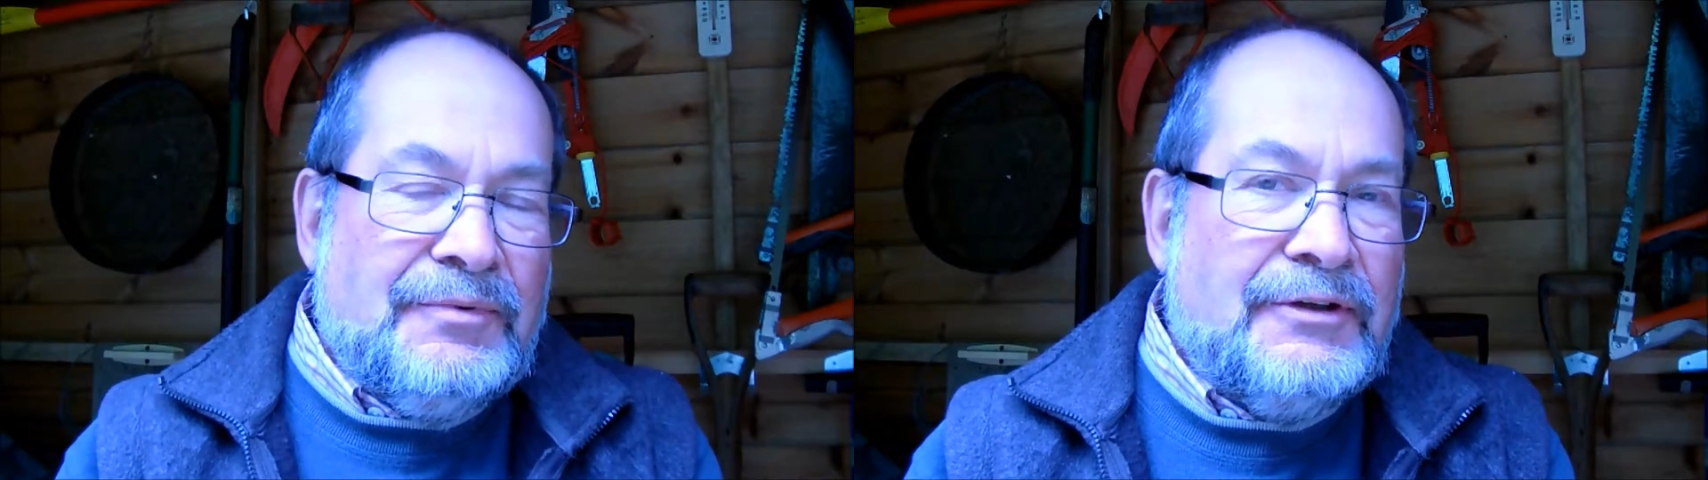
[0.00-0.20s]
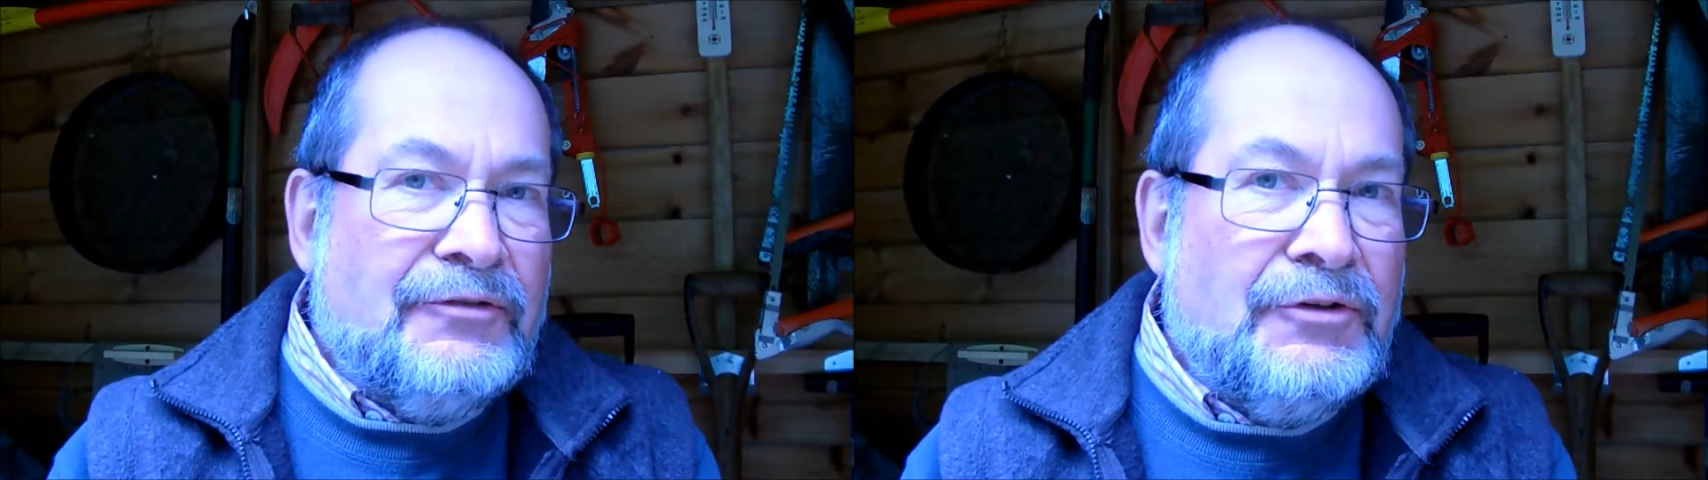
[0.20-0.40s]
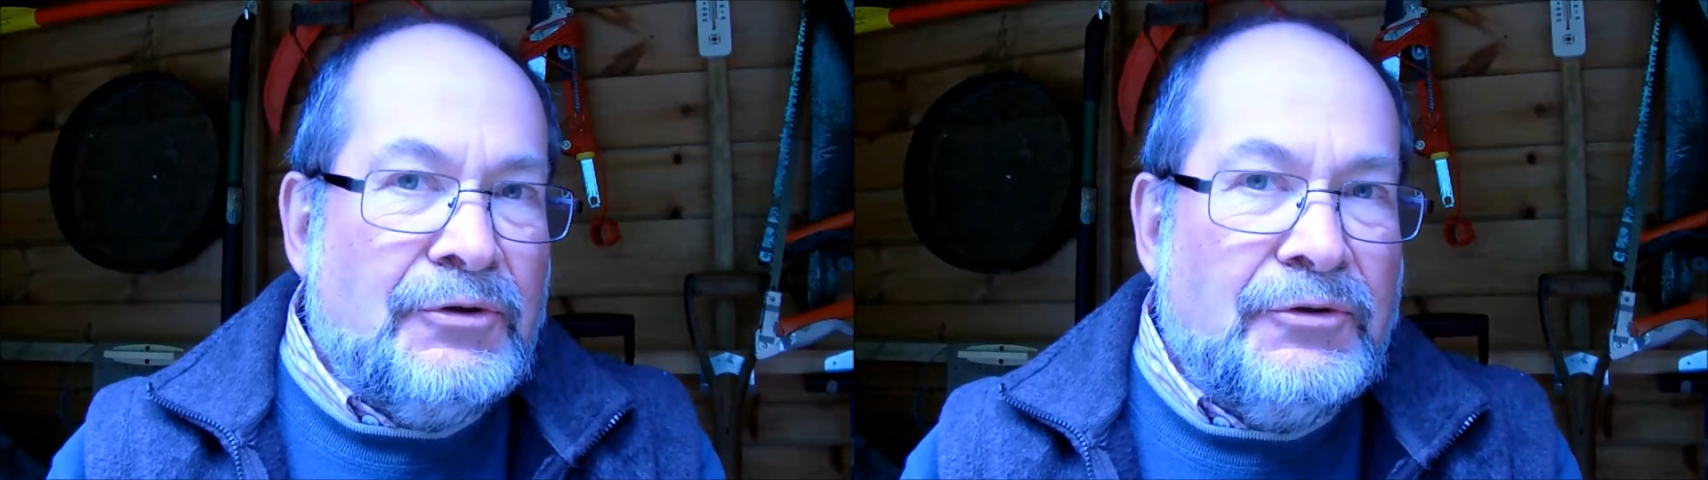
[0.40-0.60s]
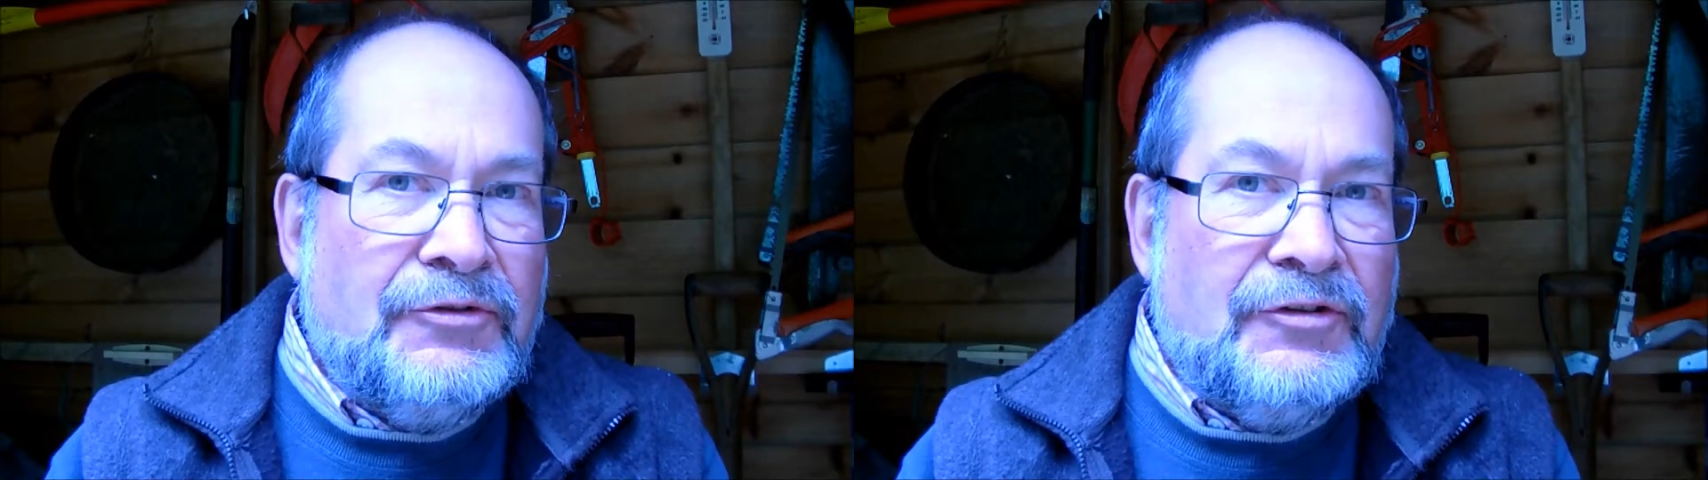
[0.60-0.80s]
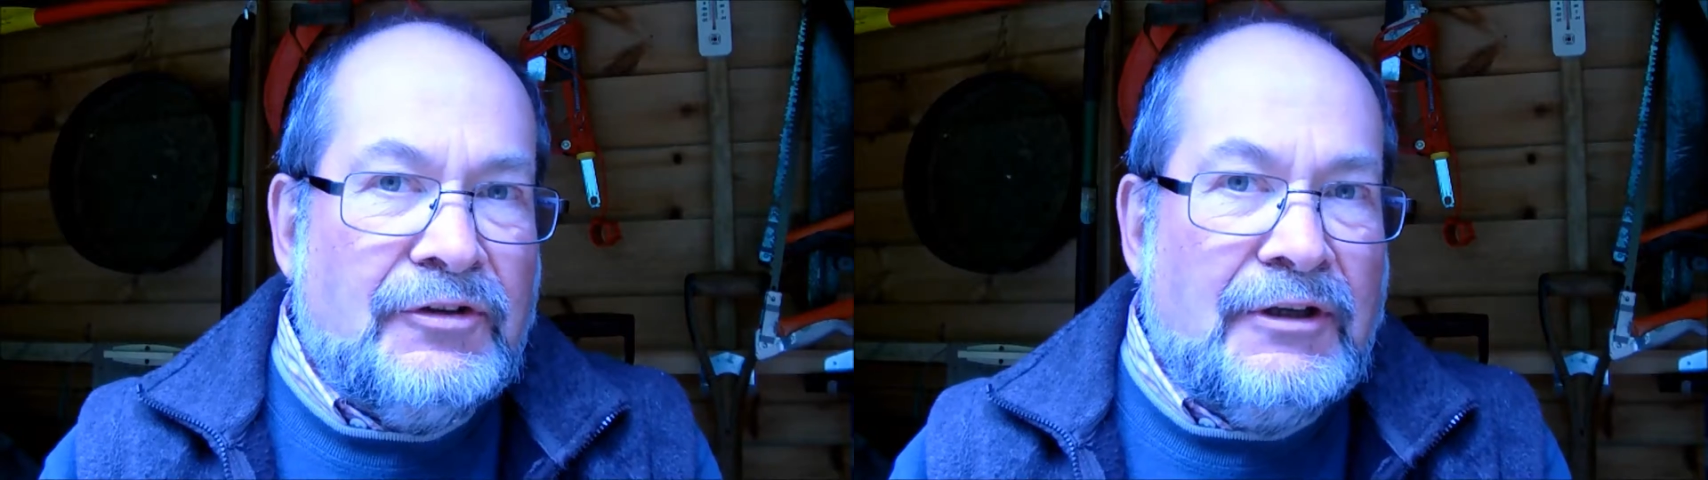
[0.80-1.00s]
but of
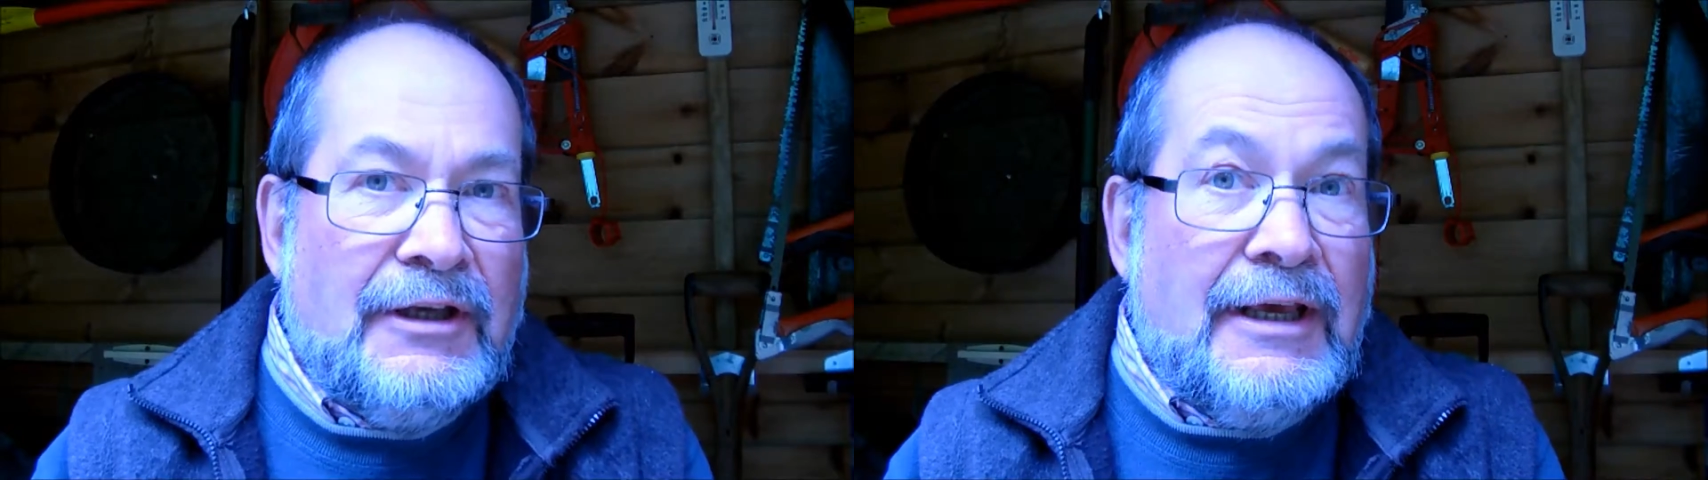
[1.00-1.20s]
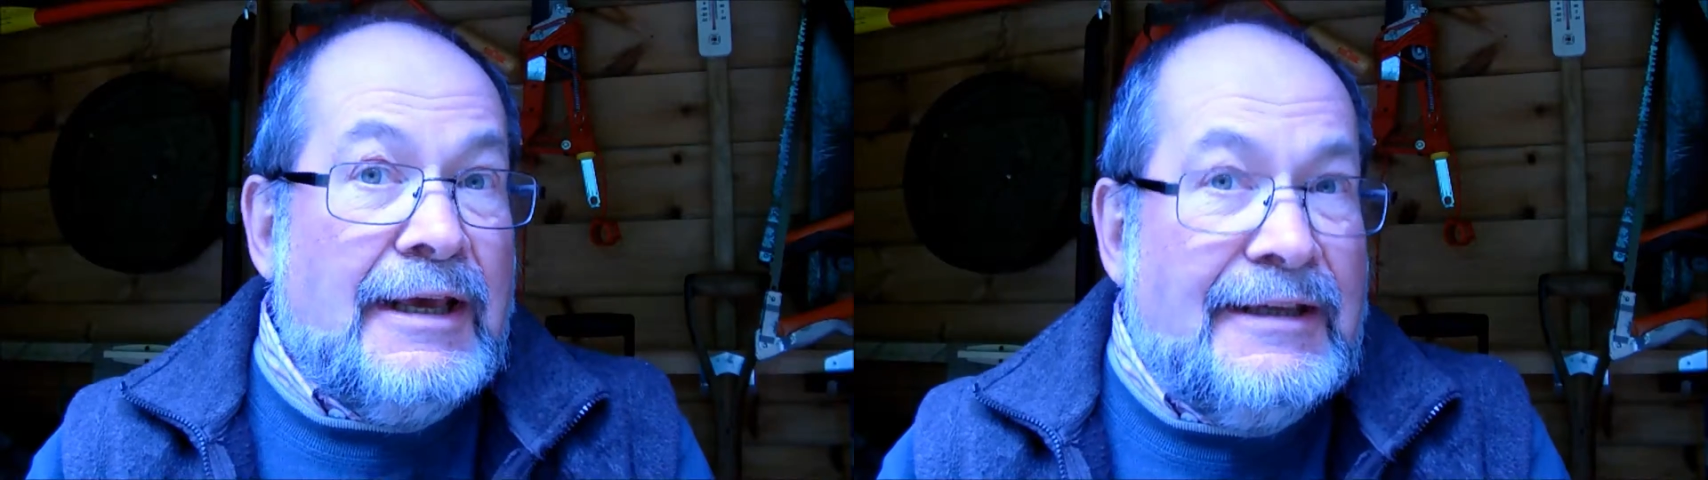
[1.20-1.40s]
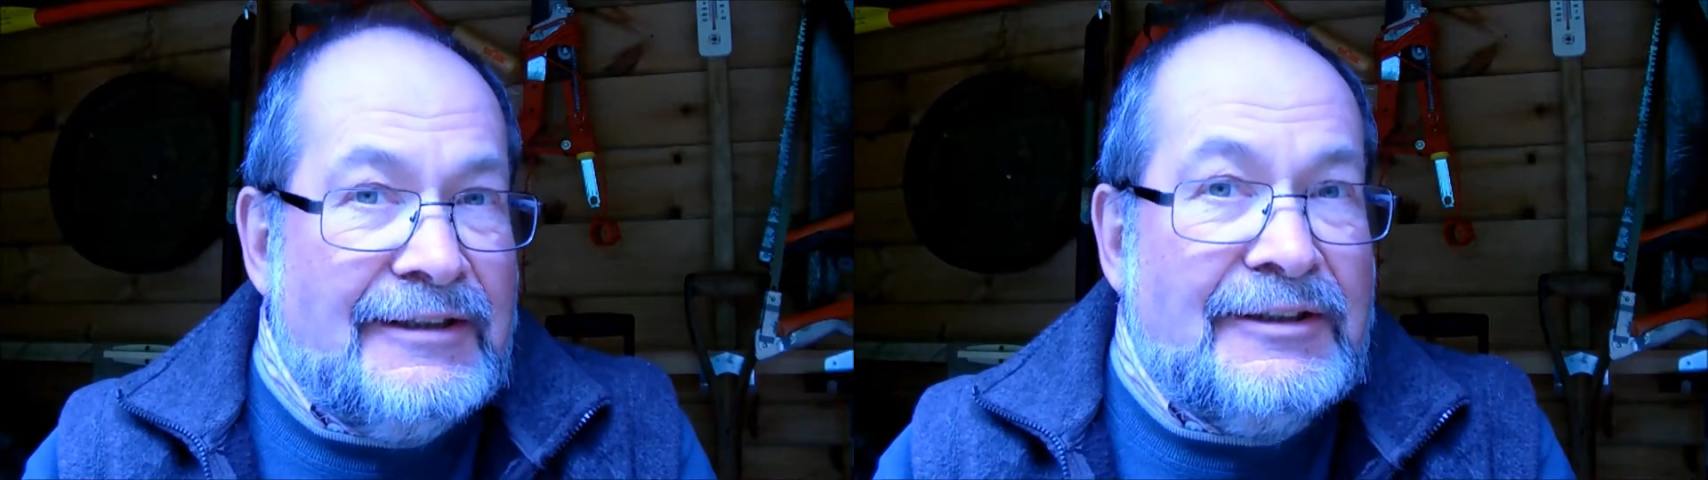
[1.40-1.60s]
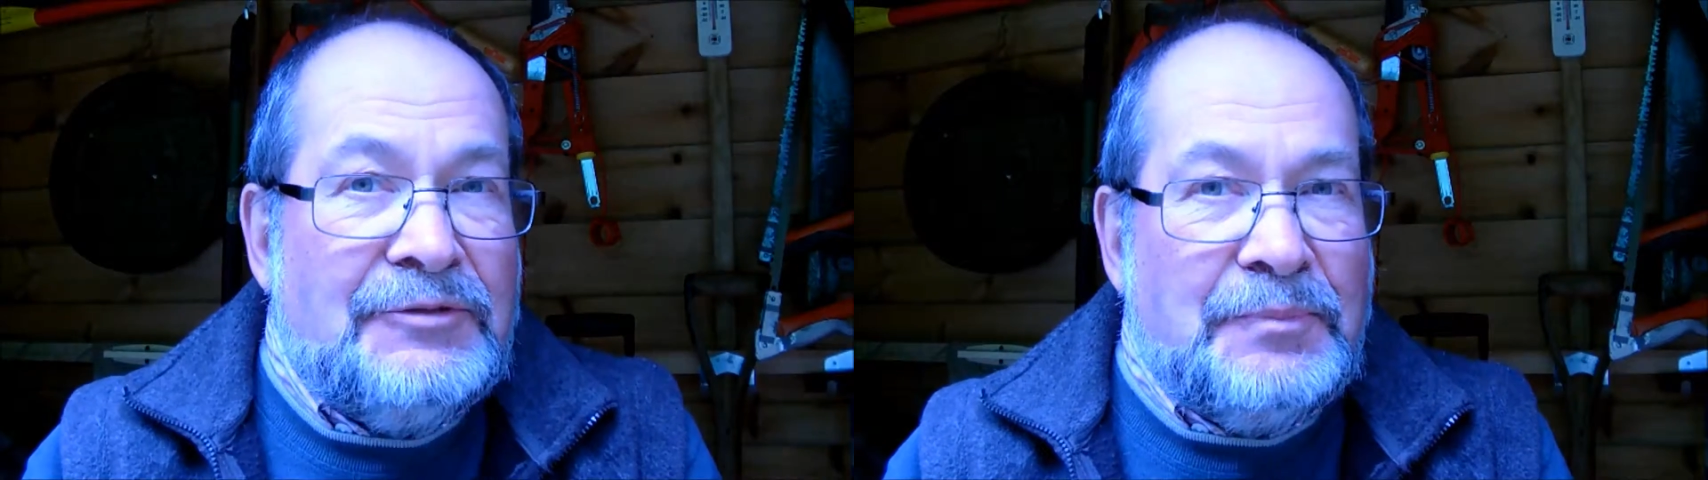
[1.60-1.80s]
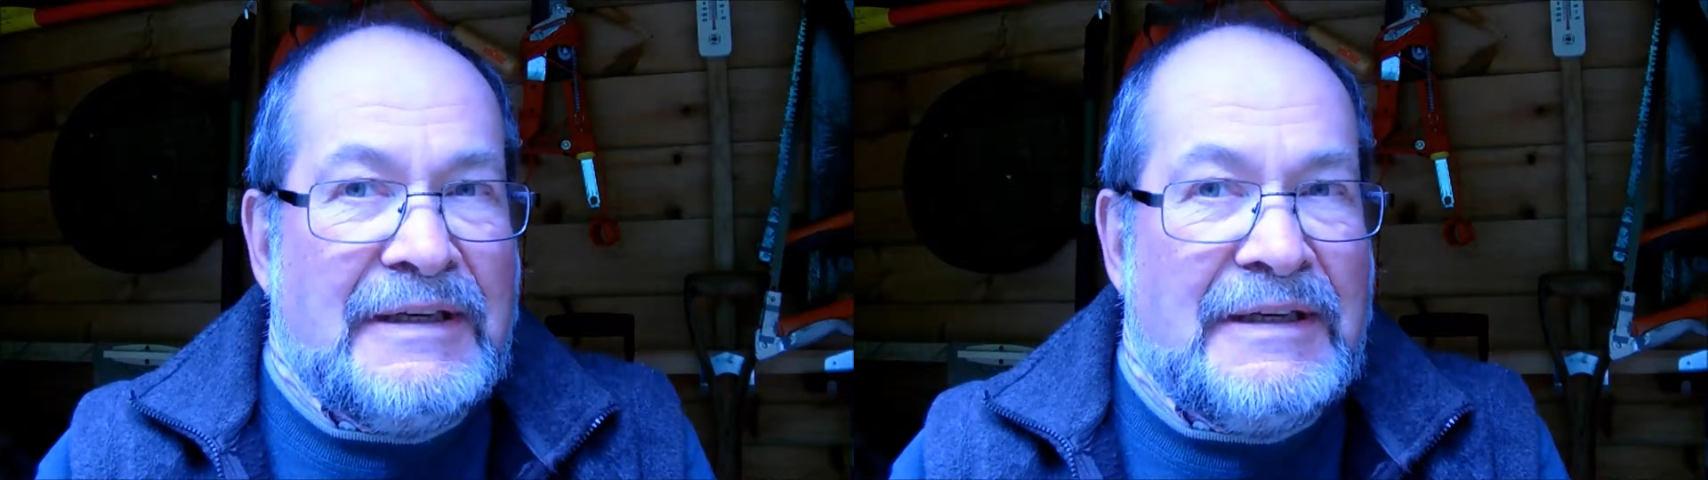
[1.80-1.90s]
course he's